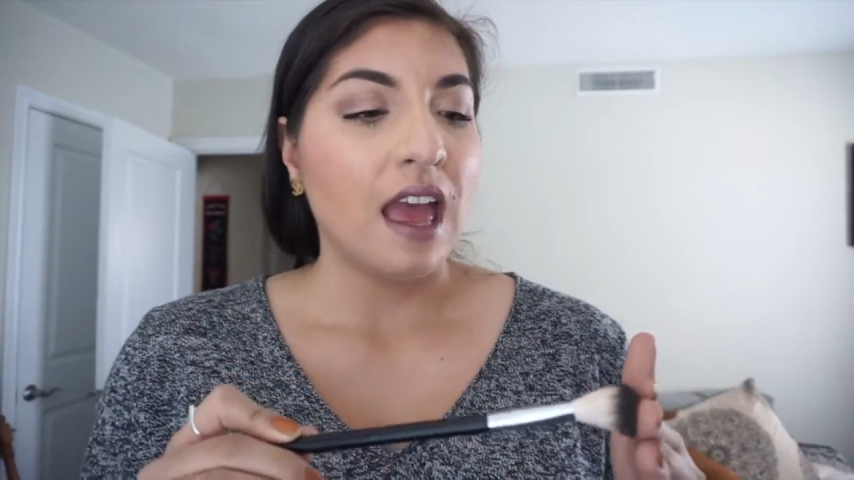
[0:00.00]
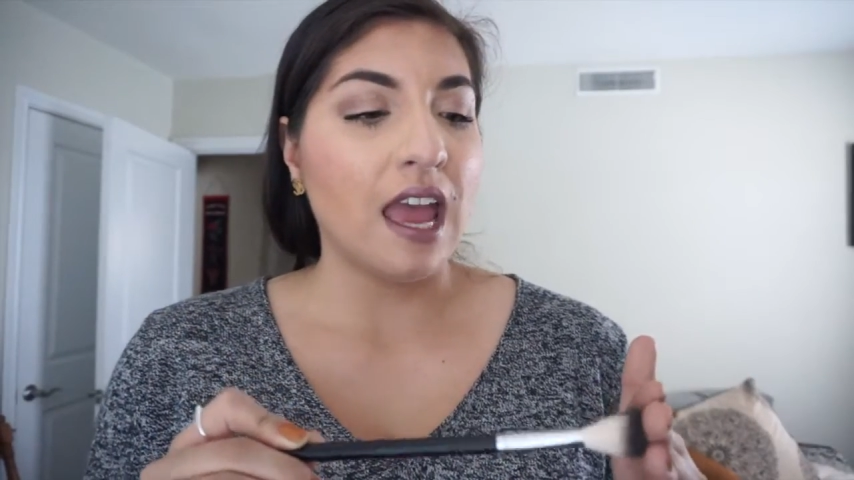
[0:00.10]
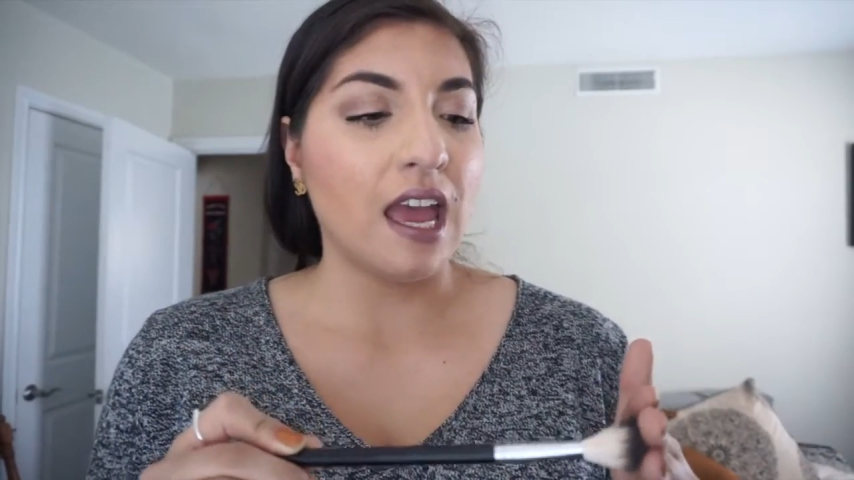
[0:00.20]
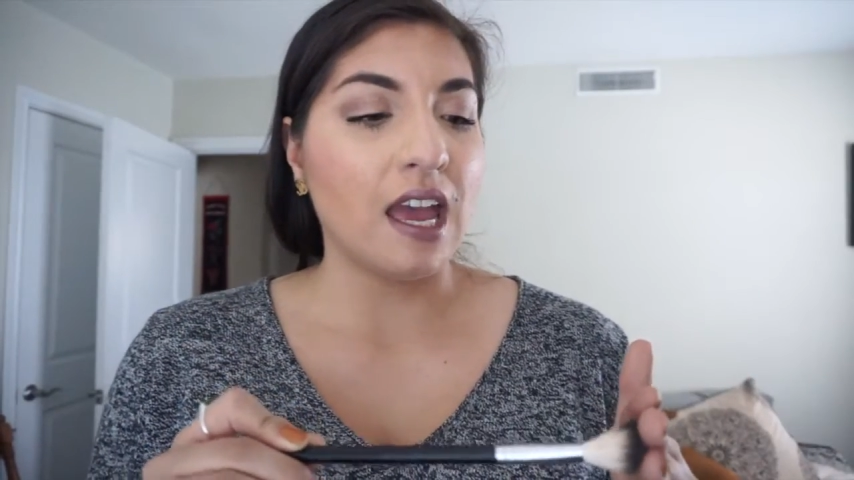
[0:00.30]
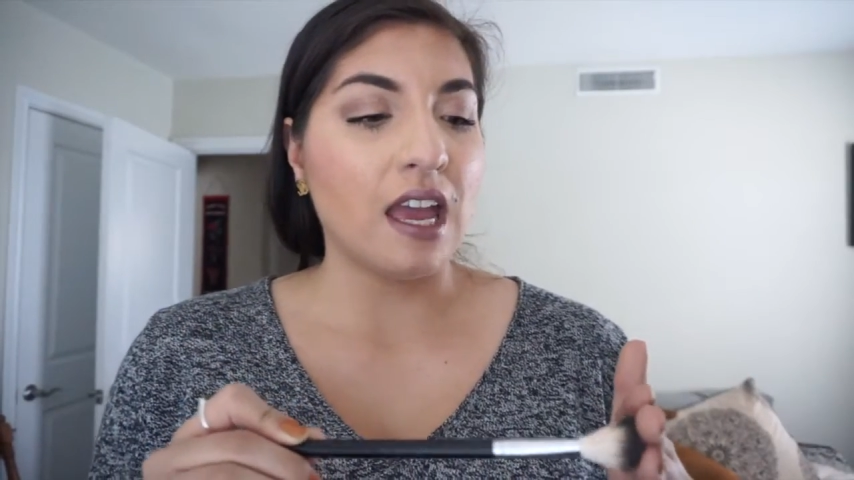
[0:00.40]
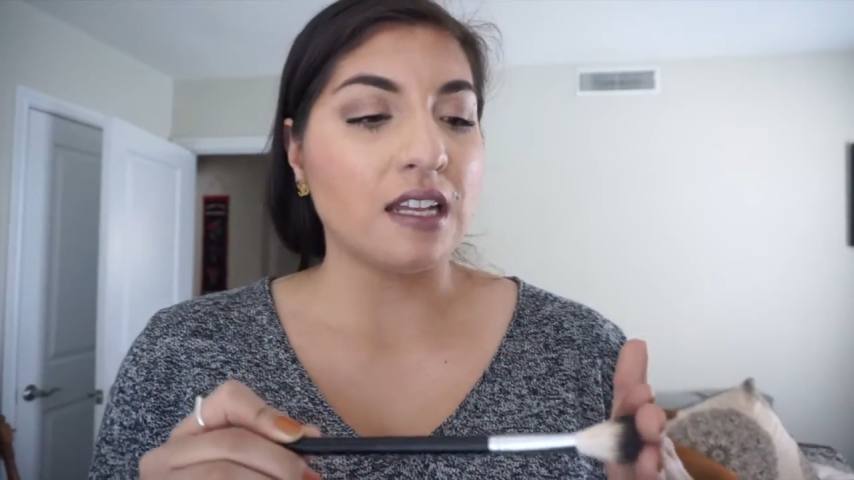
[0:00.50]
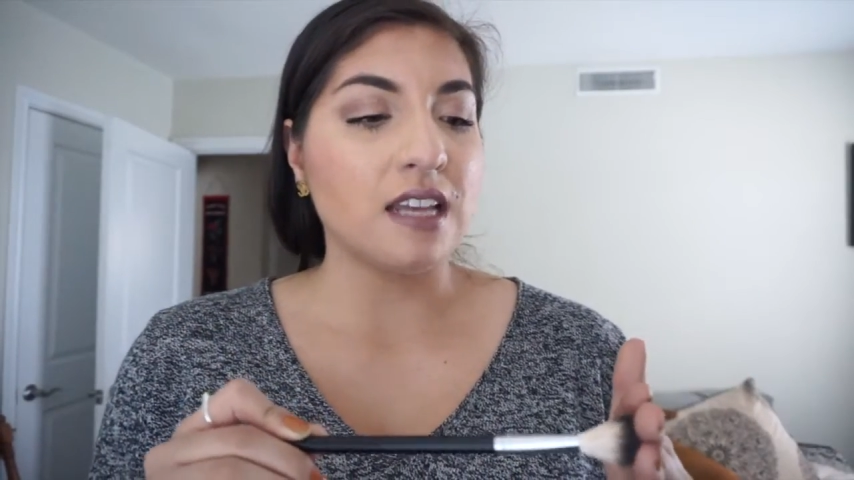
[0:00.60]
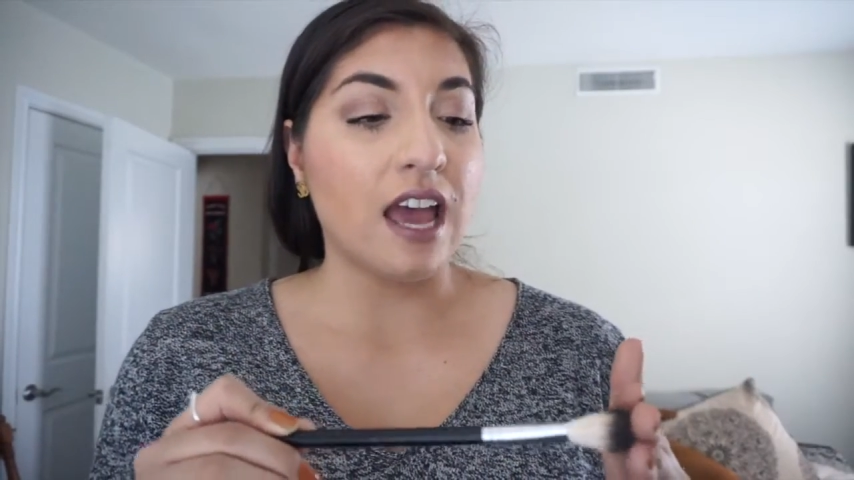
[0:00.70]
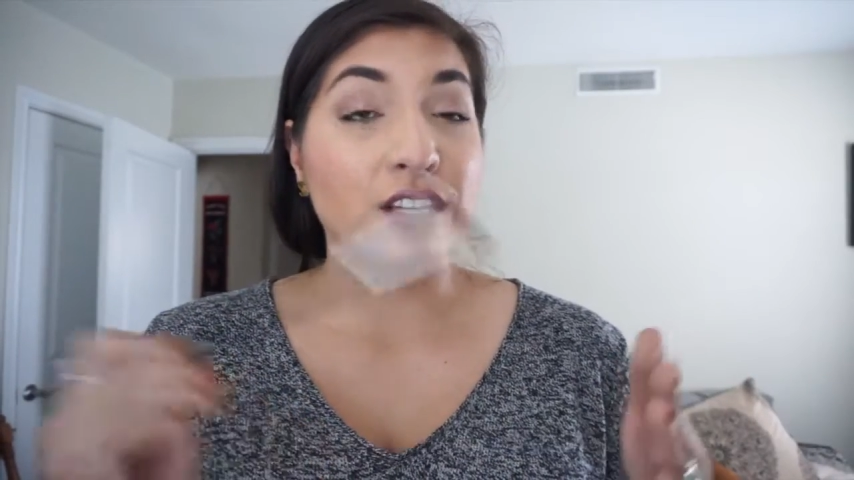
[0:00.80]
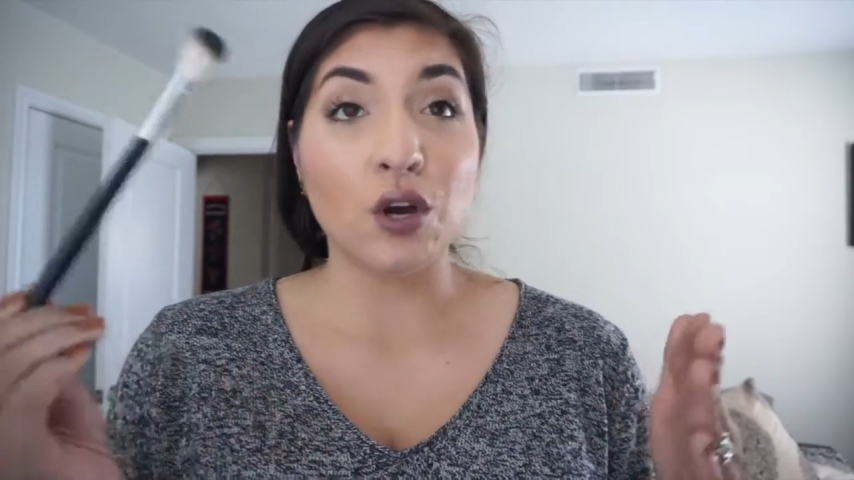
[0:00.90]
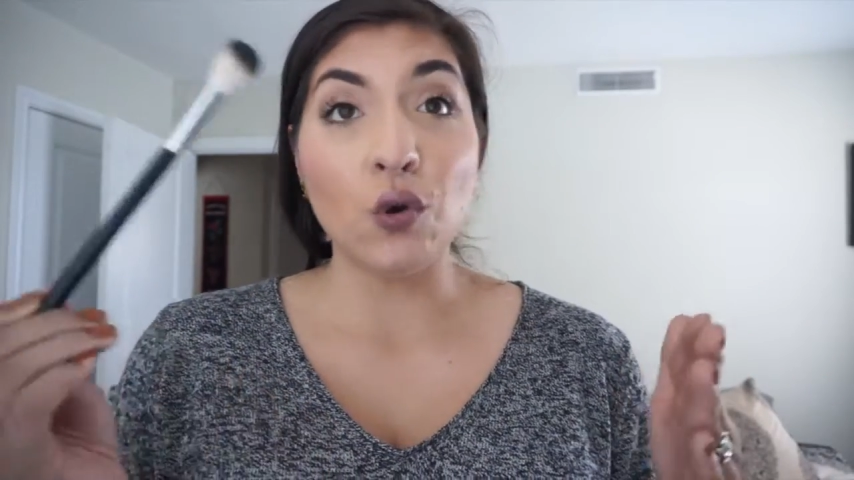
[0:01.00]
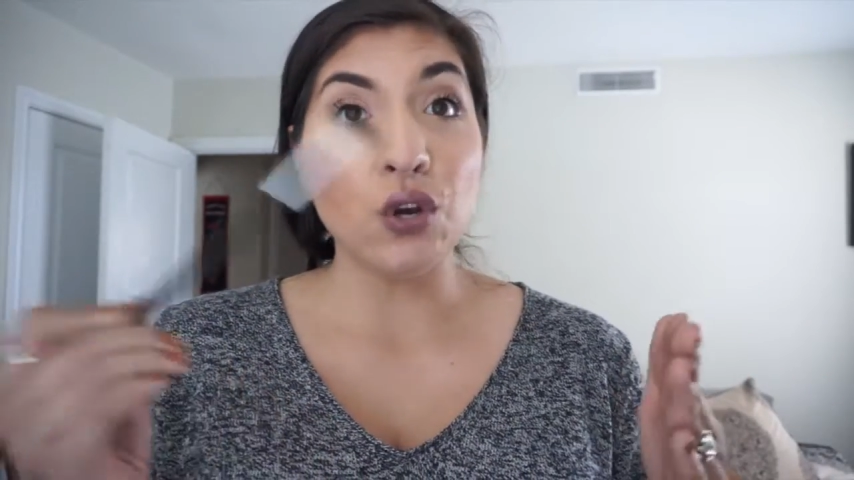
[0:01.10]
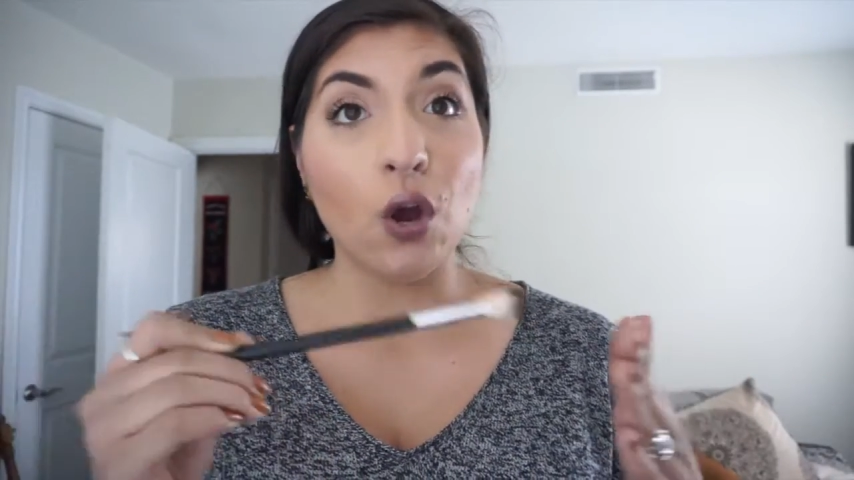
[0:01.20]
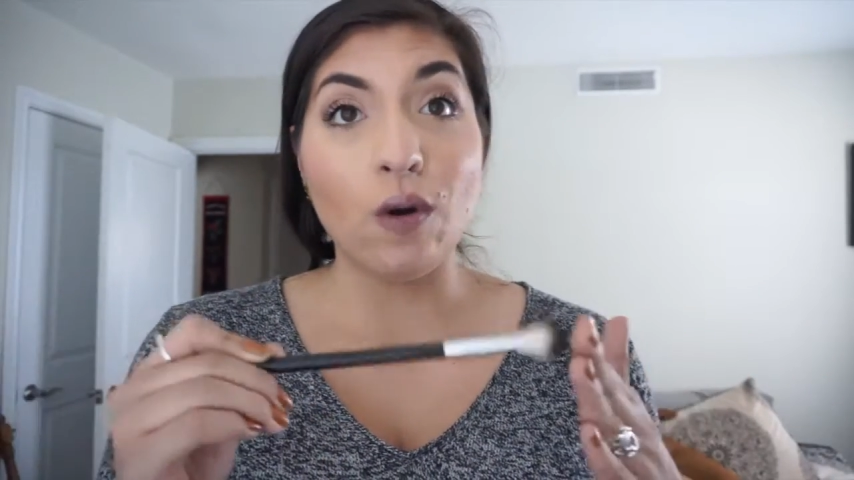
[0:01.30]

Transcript: And I don't know